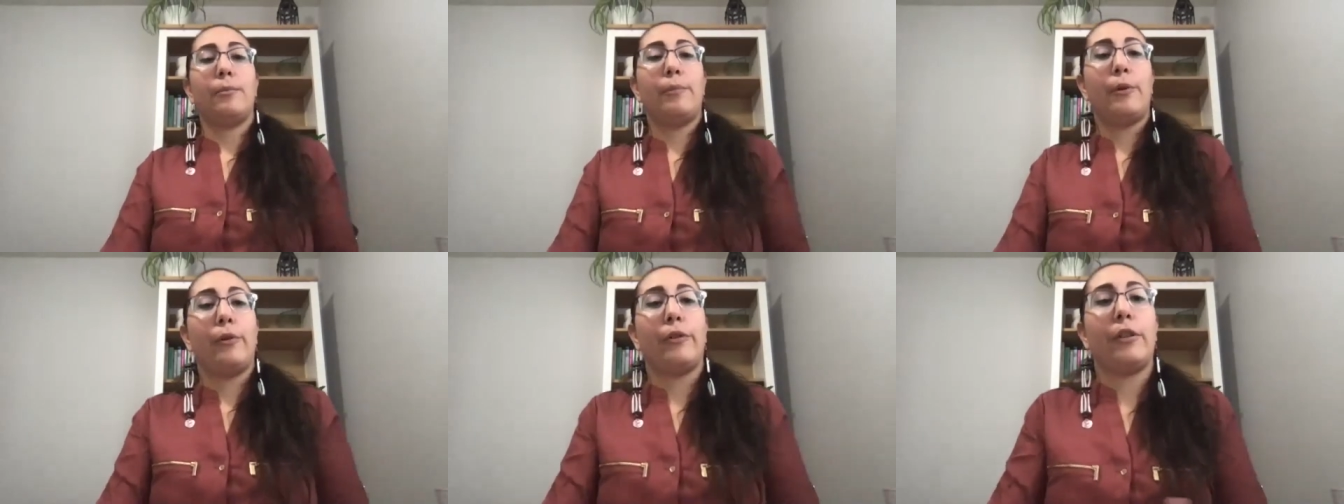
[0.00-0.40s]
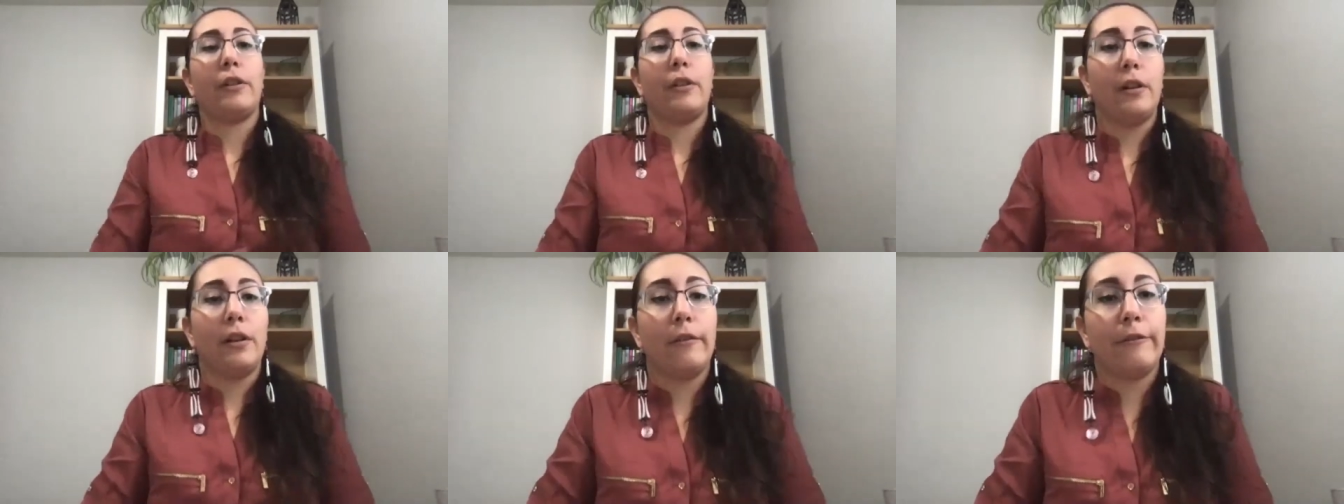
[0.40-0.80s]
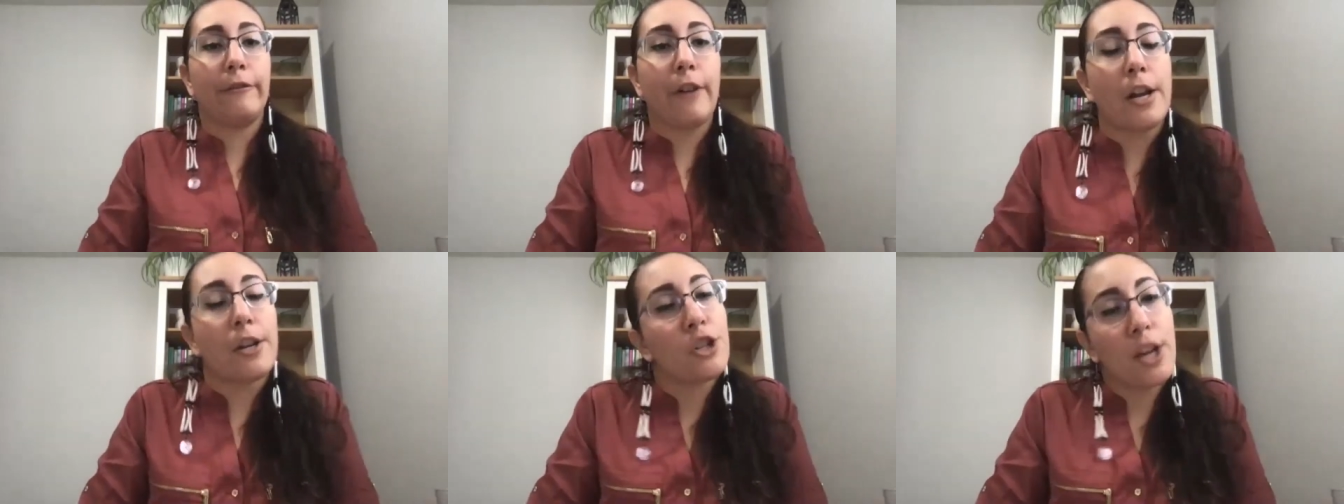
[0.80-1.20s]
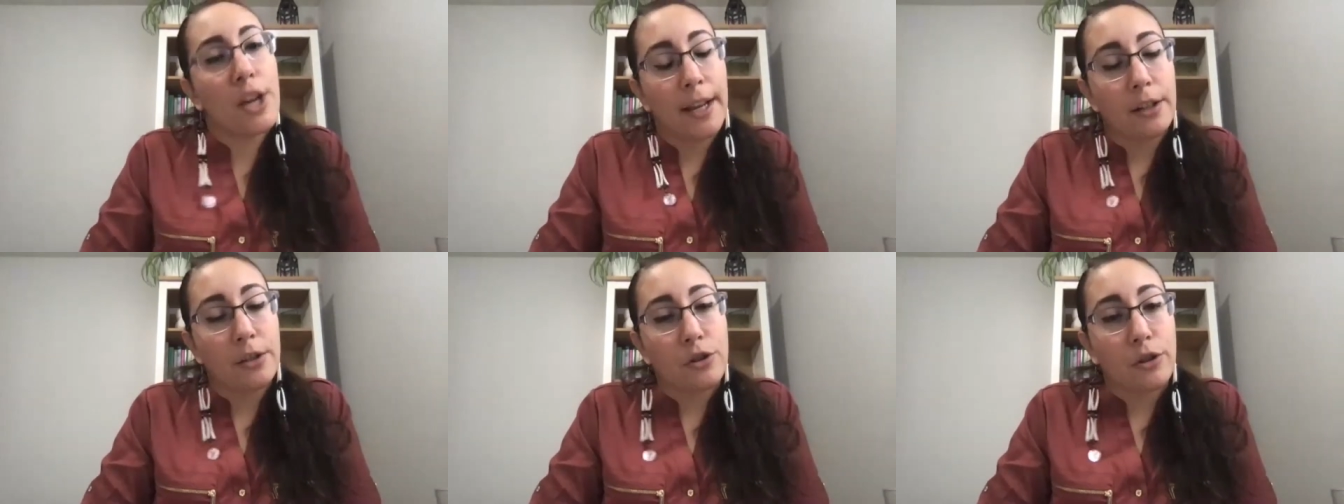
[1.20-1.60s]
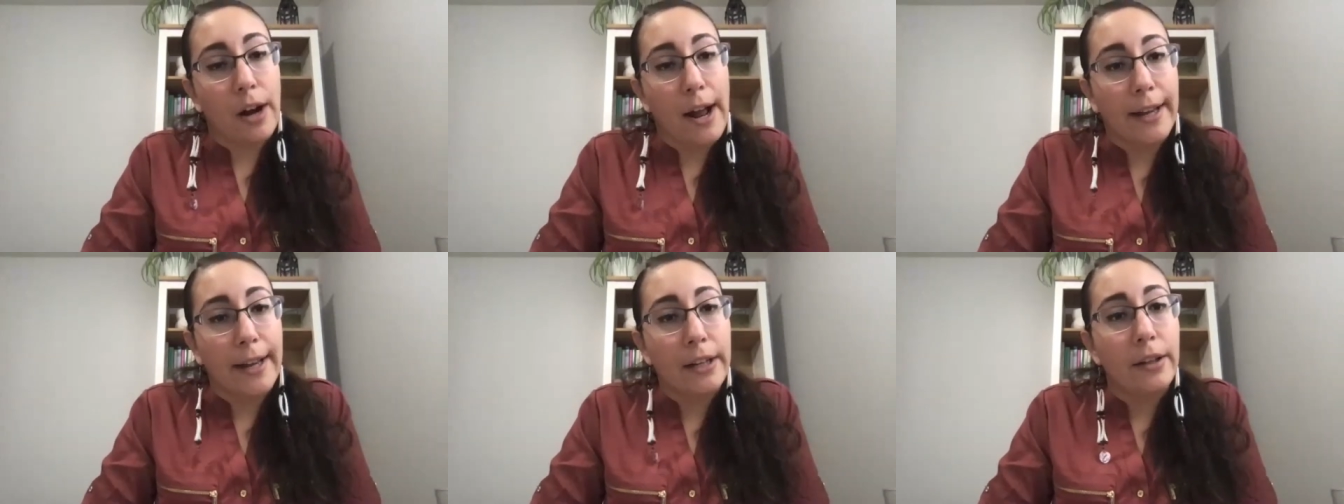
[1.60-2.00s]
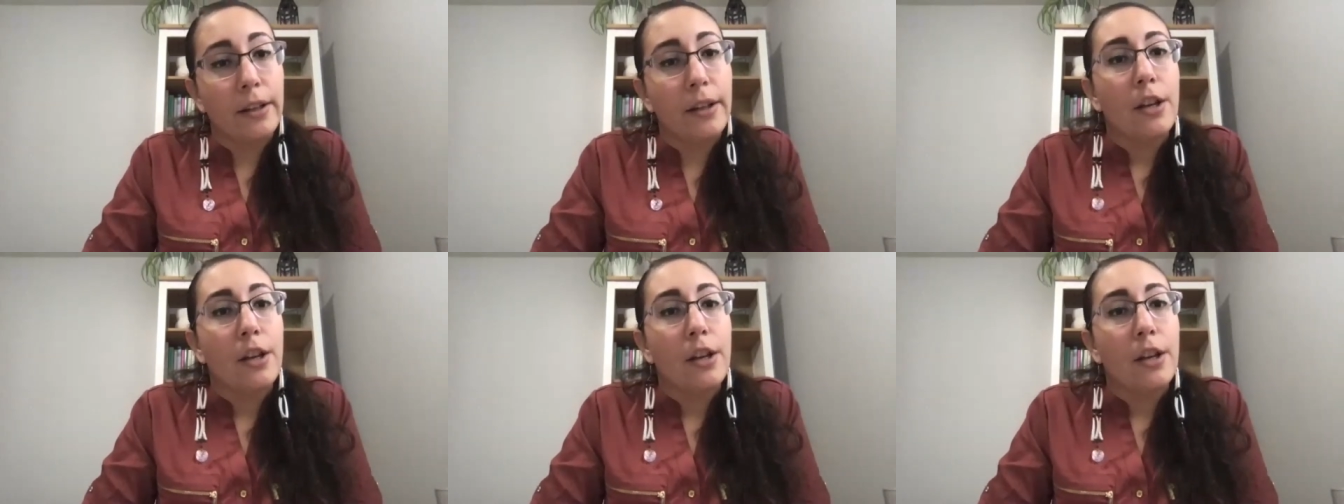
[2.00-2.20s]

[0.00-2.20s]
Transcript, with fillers: both fresh and dried.